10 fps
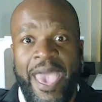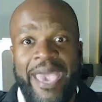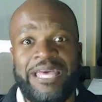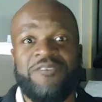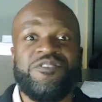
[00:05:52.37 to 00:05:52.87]

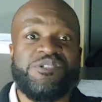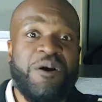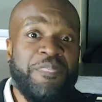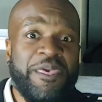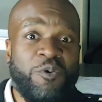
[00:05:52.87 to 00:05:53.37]
And if it's
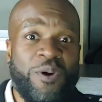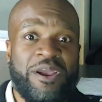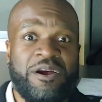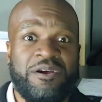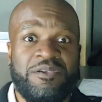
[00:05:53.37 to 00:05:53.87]
something
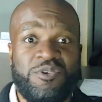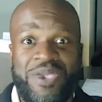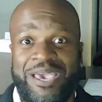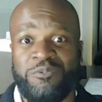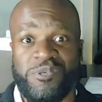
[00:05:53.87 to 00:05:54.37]
where you
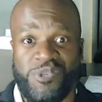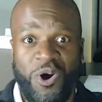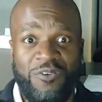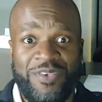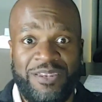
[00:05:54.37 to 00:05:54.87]
can't
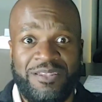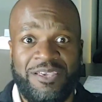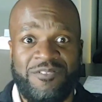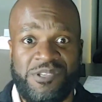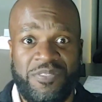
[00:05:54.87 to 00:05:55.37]
resolve it,
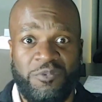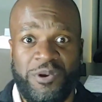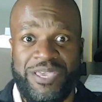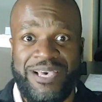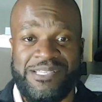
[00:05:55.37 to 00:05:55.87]
if it's something
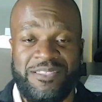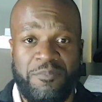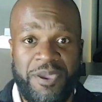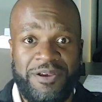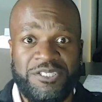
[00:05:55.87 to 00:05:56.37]
where you can't save
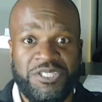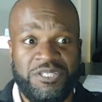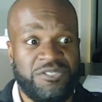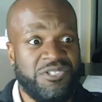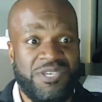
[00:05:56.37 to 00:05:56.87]
the marriage,
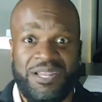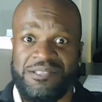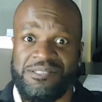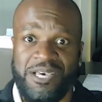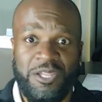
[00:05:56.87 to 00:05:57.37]
then you just got
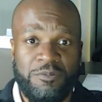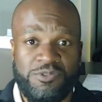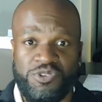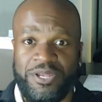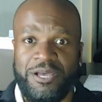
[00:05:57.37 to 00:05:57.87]
to tell them
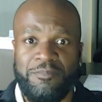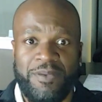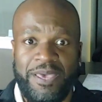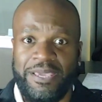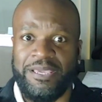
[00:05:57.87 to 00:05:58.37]
straight
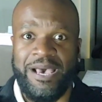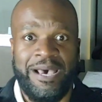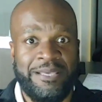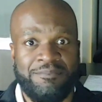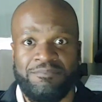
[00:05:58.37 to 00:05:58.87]
up, hey,
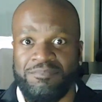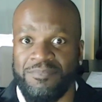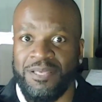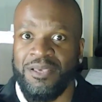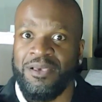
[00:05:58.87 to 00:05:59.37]
I
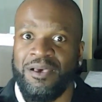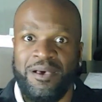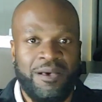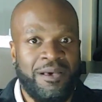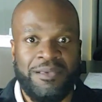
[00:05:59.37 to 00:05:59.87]

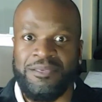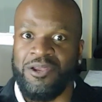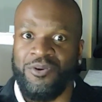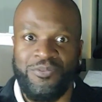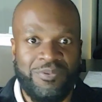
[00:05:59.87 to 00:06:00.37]

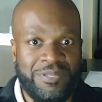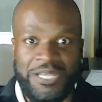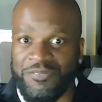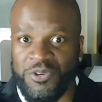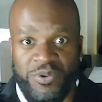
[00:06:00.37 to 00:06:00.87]

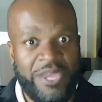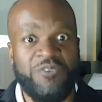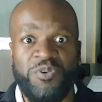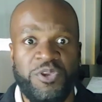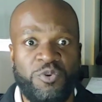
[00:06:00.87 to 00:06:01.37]
love you,
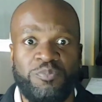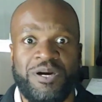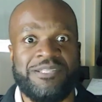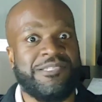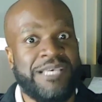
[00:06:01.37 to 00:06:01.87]
care for you, but